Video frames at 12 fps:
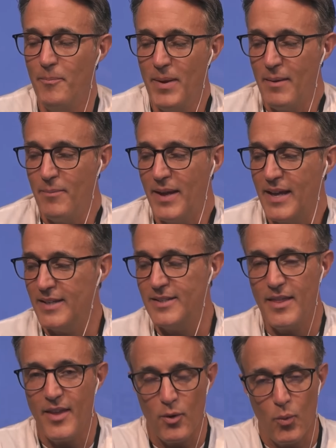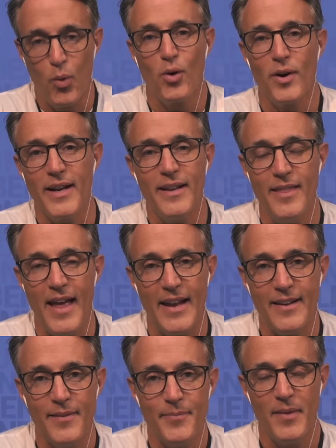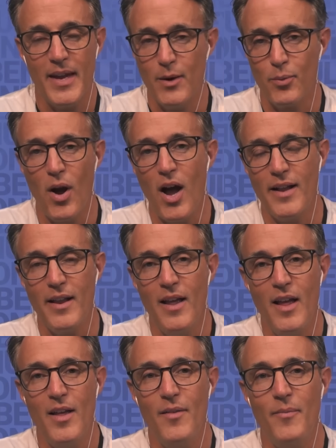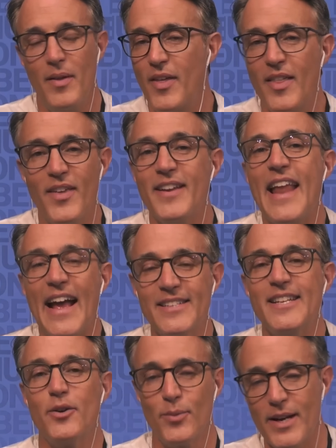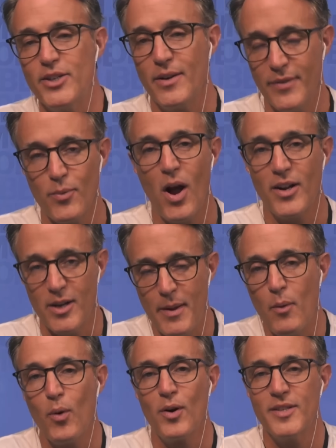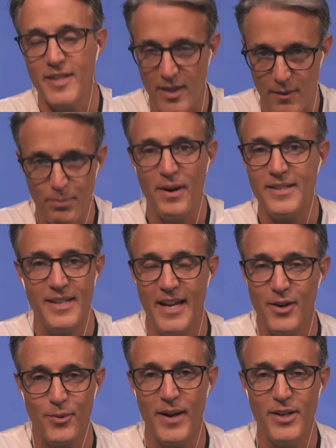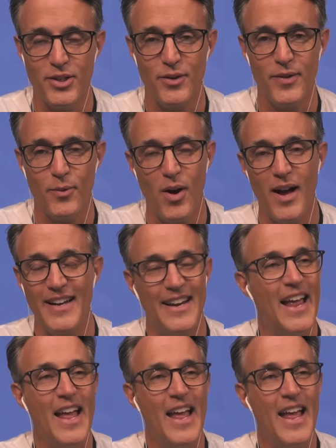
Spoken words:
because they're worried that Iran, the next iteration of Iran could be worse than the present iteration of Iran. And